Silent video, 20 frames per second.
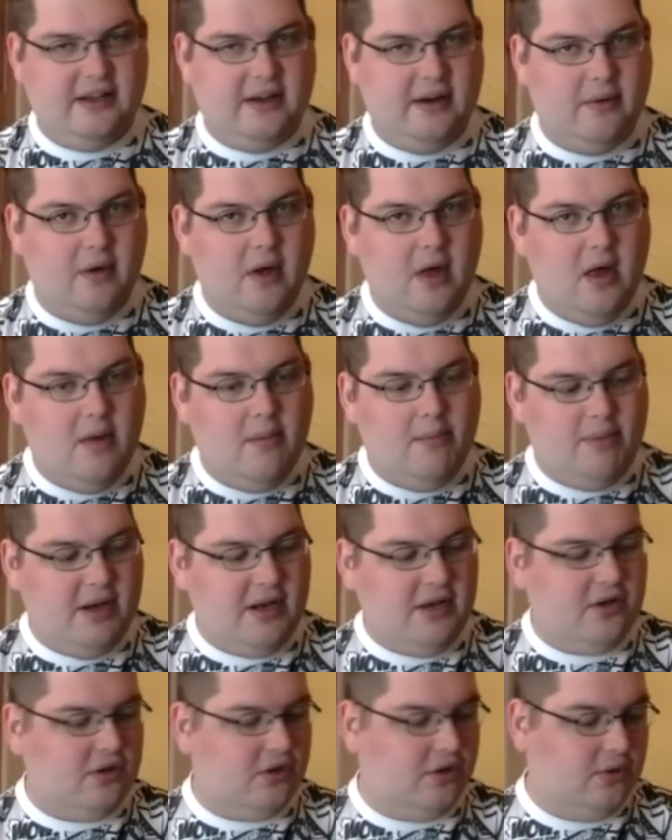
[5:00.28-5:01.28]
And now
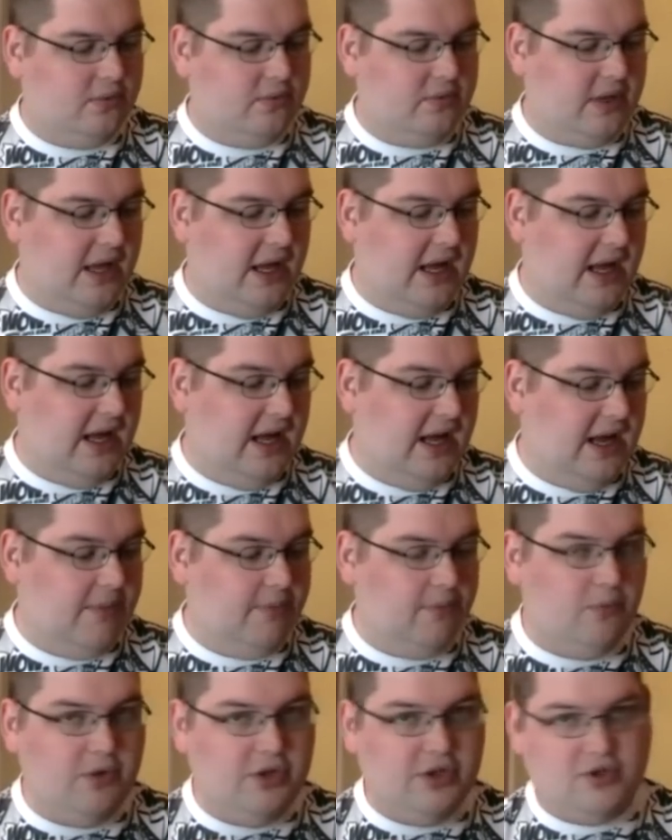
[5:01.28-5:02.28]
Pinnacle,
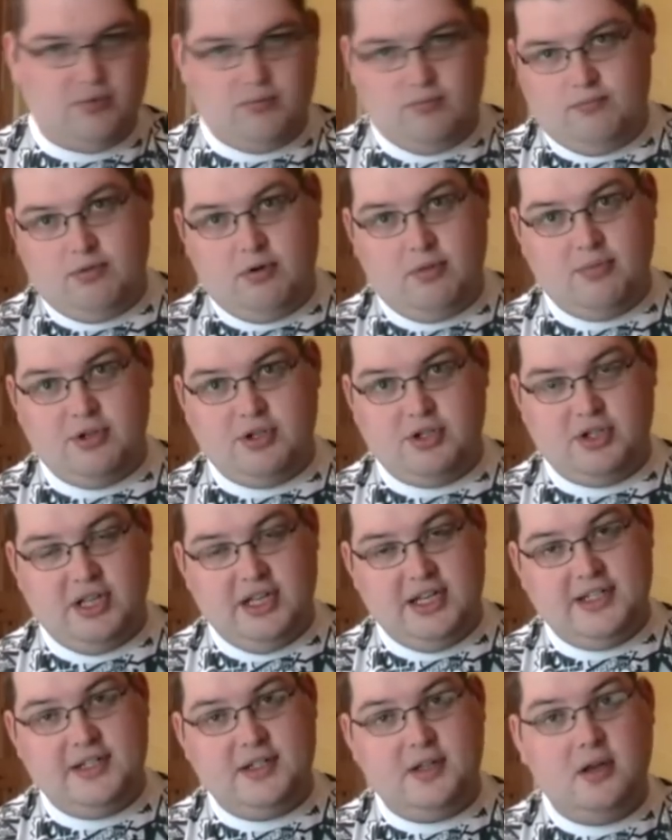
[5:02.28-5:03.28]
which published
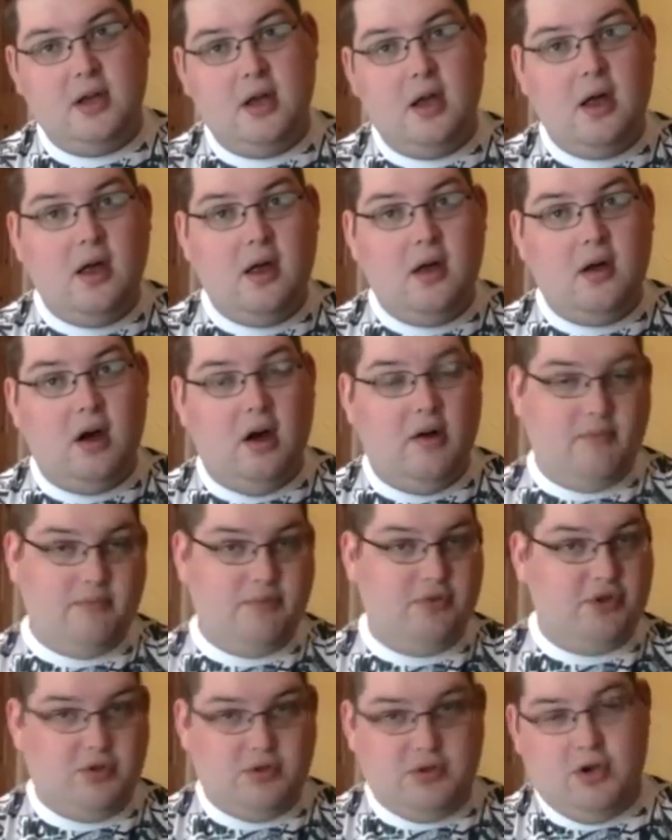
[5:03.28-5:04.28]
this, I've
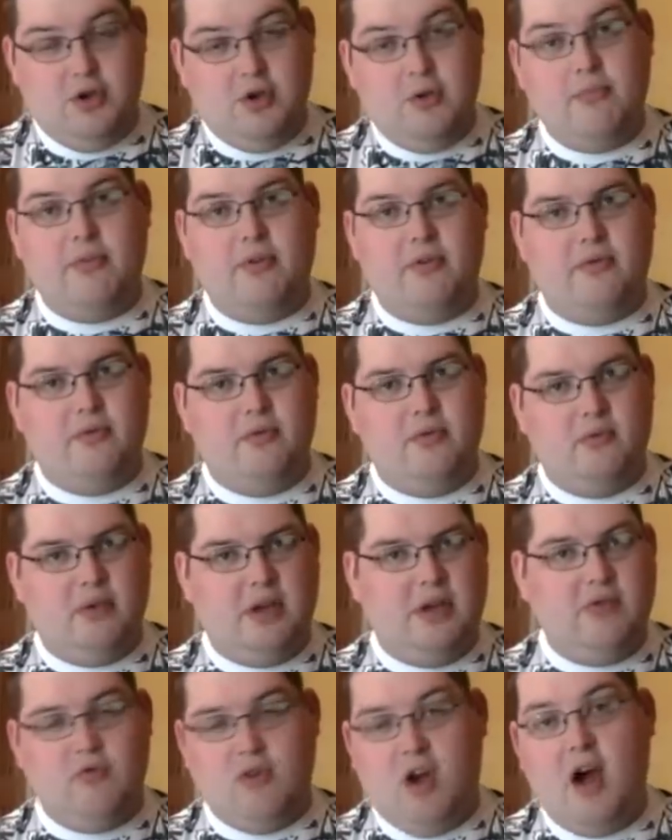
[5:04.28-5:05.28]
produced a number of
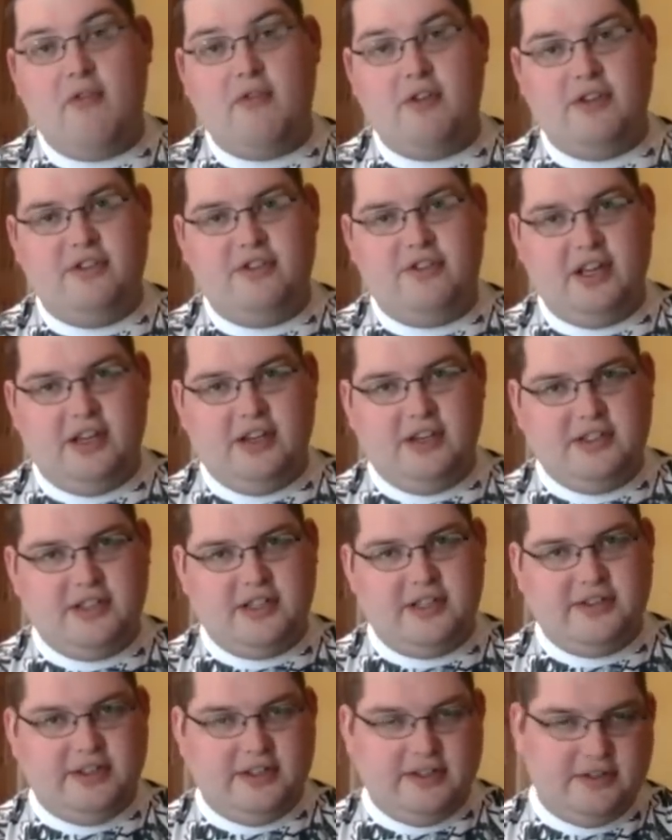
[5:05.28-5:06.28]
rather entertaining
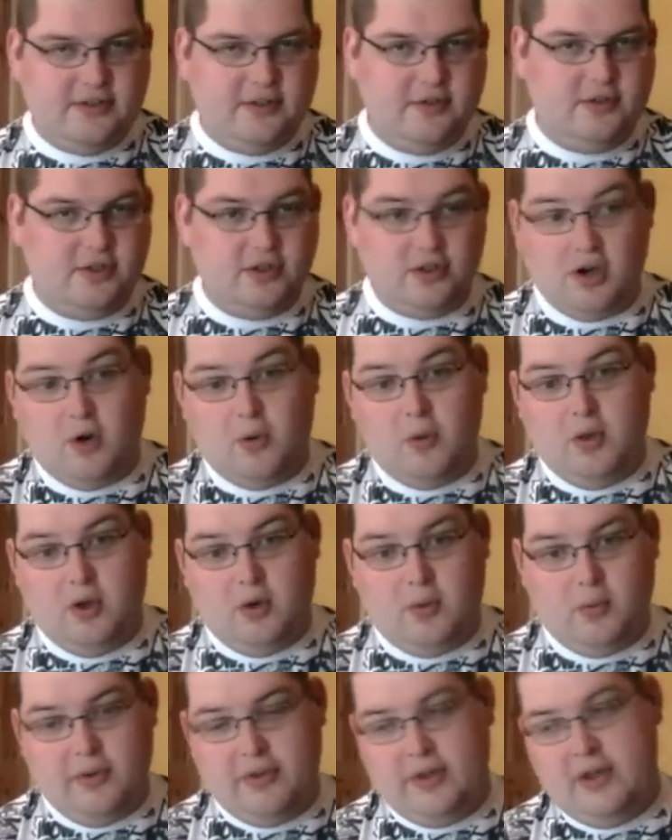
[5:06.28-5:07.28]
settings to go
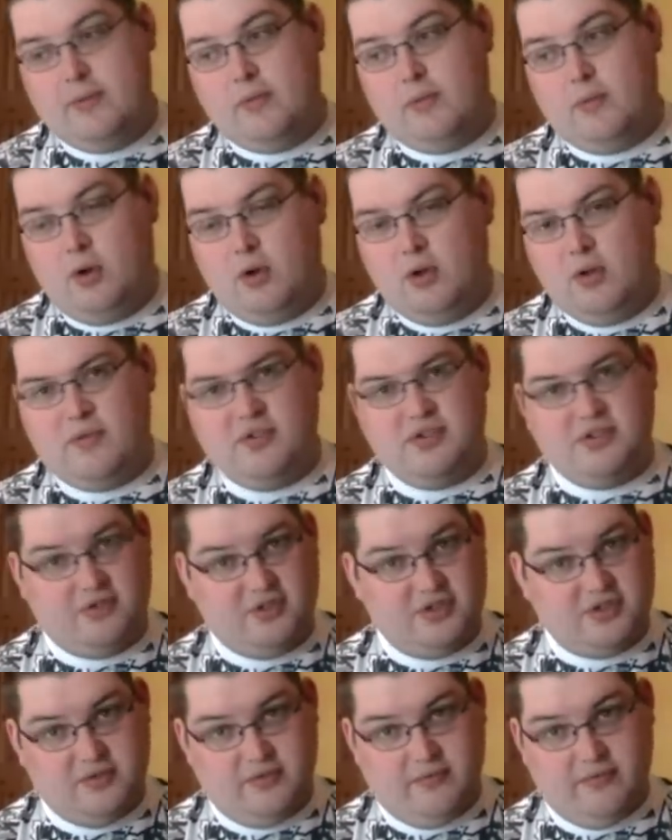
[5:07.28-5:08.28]
along with it, all of which have
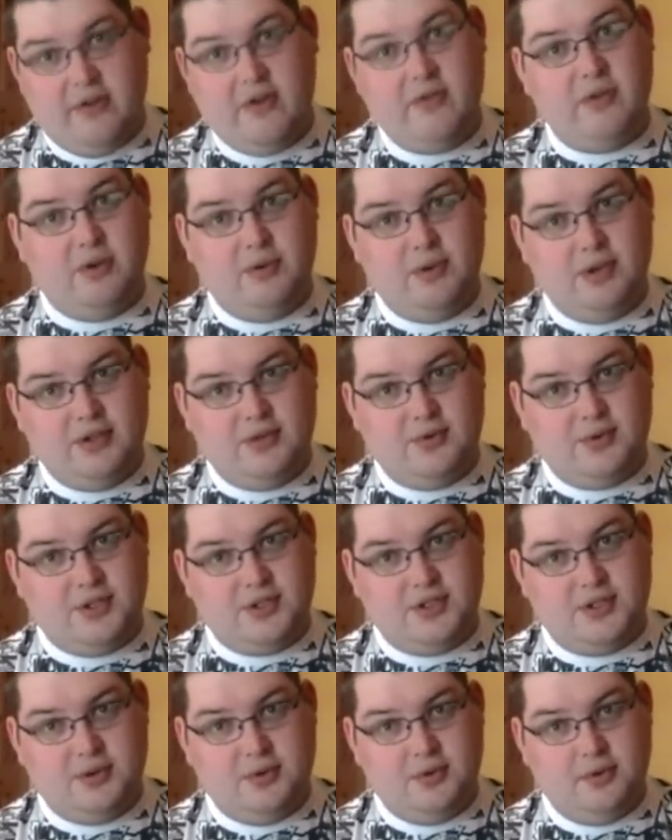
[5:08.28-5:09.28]
got some very unique
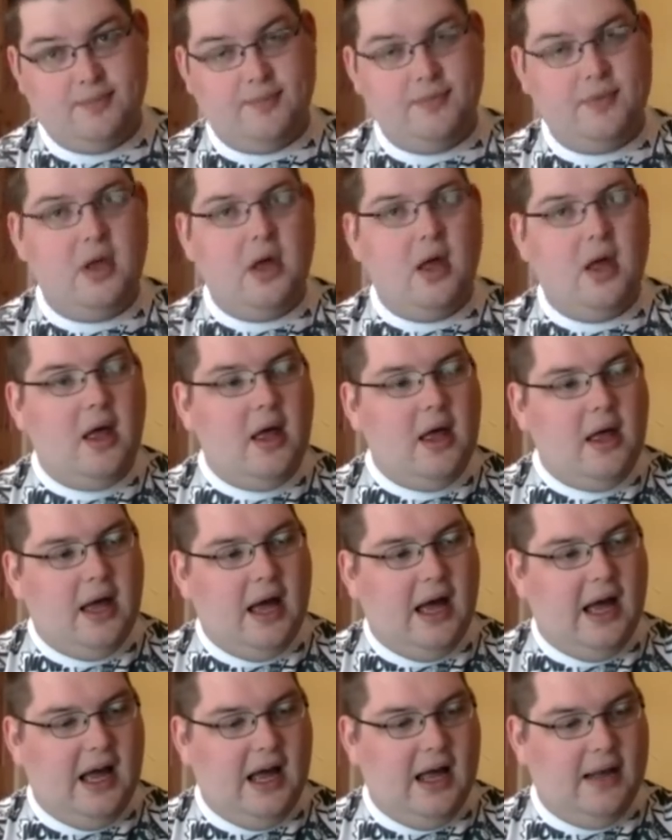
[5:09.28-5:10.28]
twists to
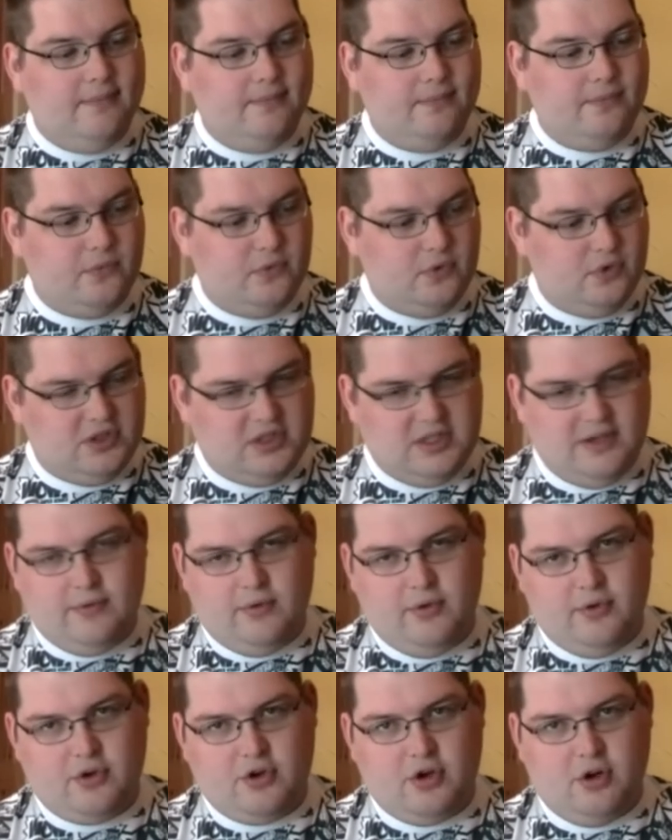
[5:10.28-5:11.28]
them.
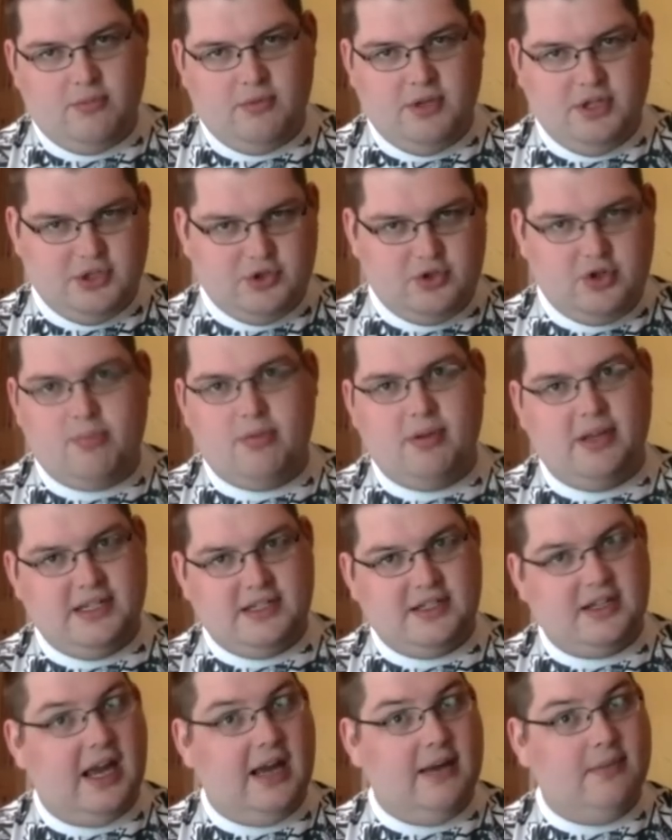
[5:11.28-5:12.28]
Several other companies, Triple
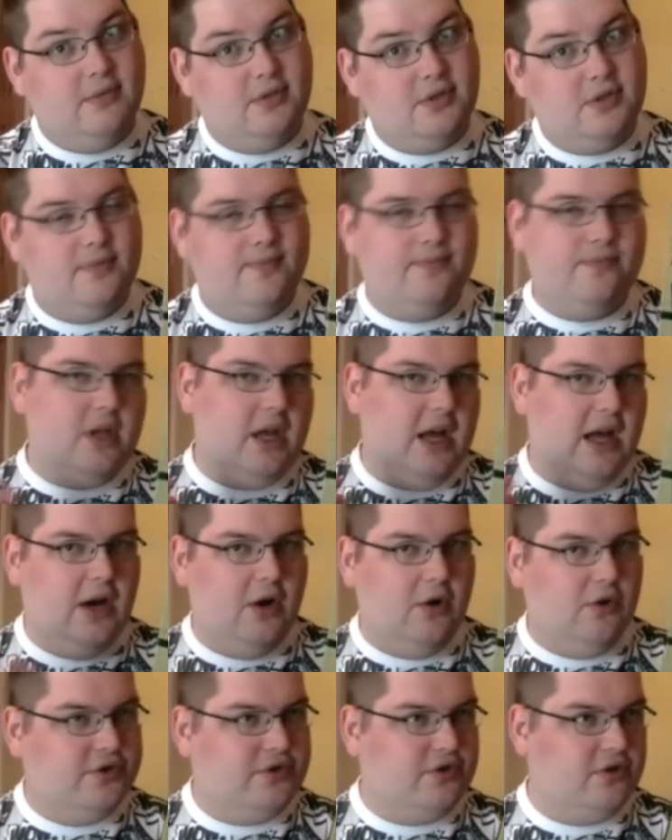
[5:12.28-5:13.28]
Ace Games,
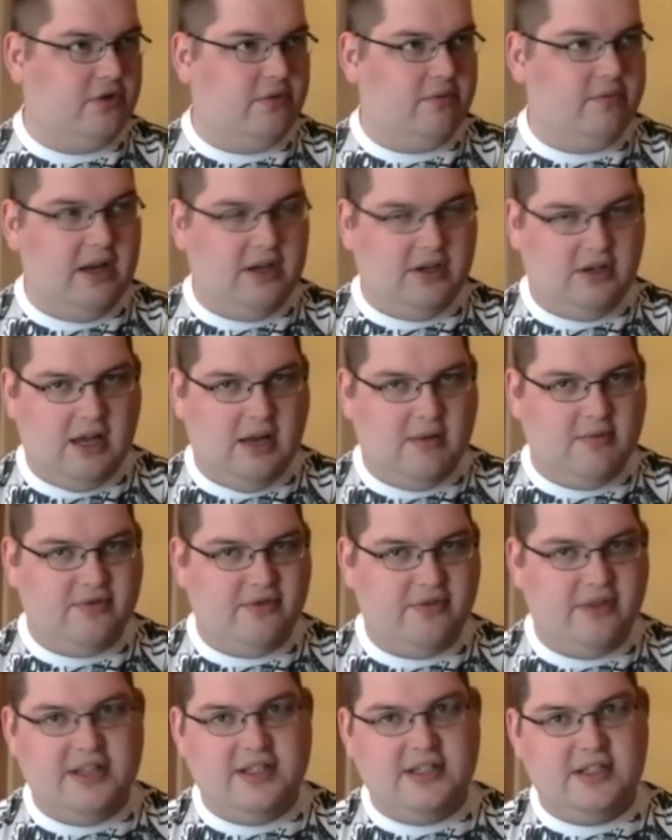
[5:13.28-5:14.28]
also have made games
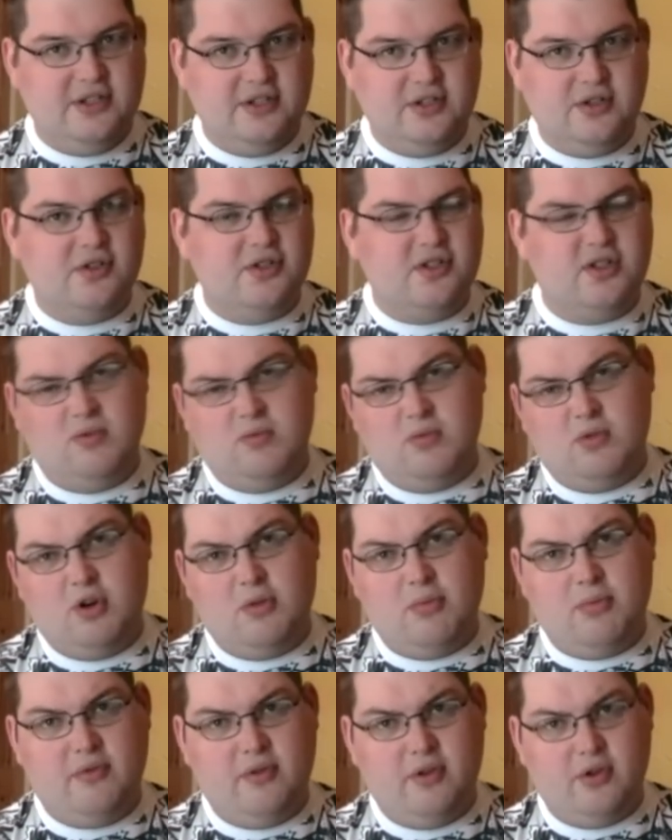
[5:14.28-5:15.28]
for this, and there's also a
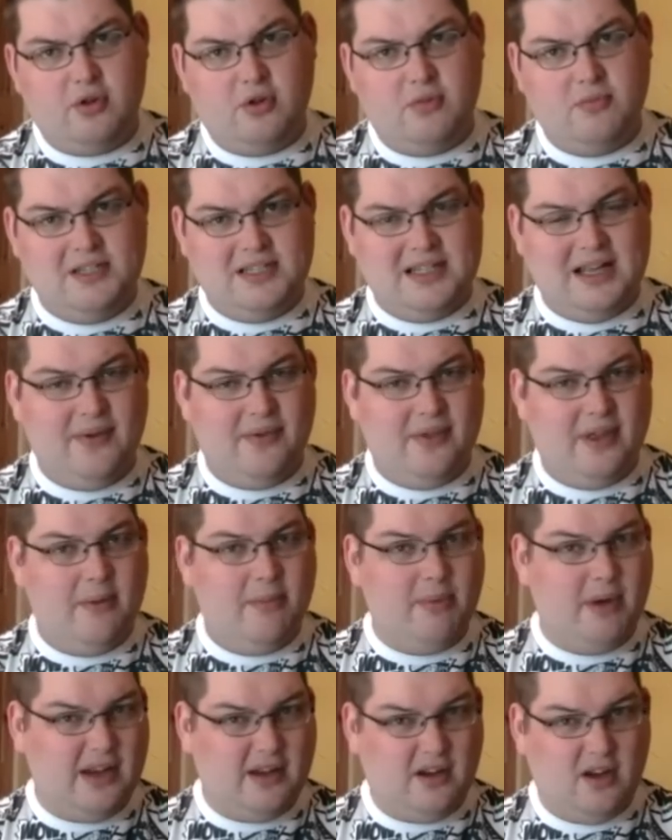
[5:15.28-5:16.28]
couple of other companies out
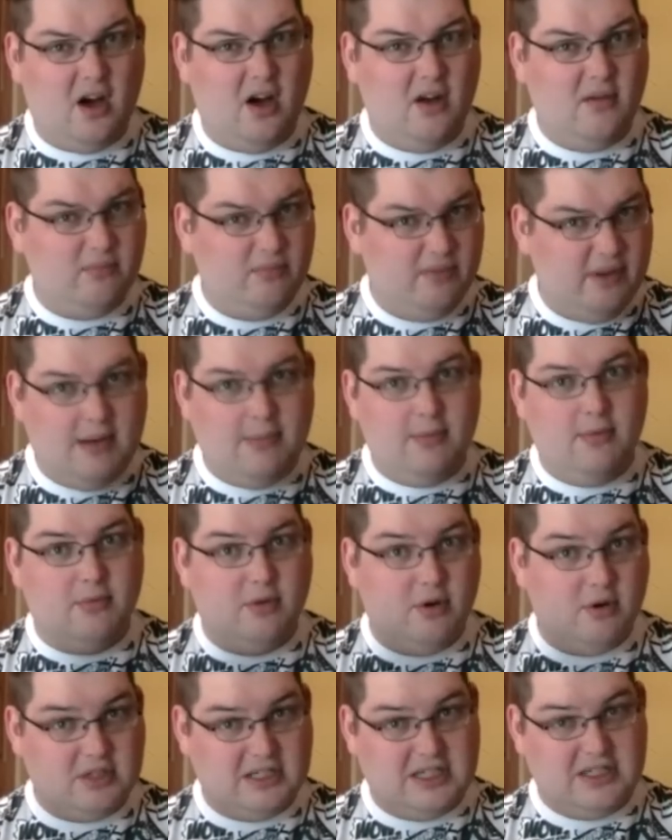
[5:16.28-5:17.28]
there, but I can't name
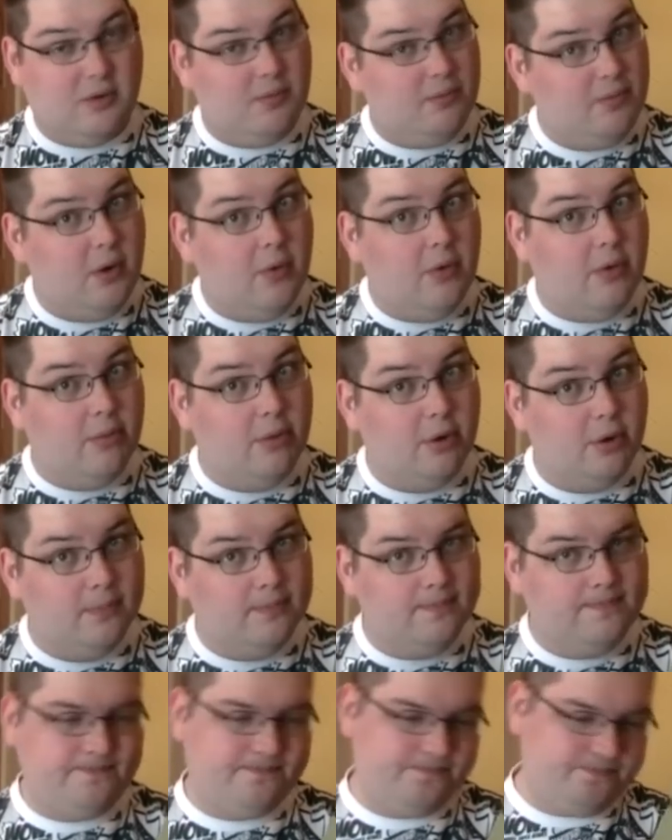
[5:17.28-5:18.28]
them all because I don't know them
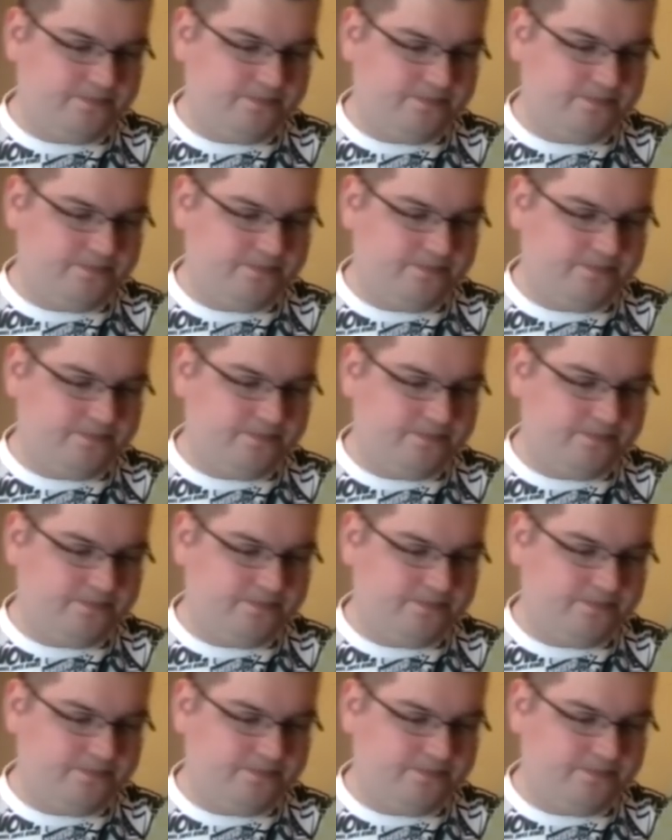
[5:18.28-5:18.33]
all.